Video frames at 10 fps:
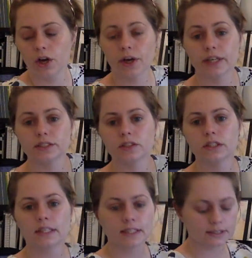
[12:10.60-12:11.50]
Okay, so
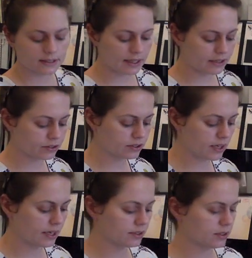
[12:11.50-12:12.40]
the next
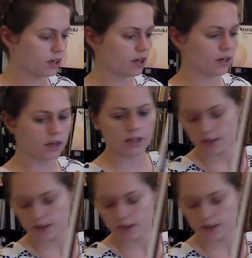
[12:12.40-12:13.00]
exercise are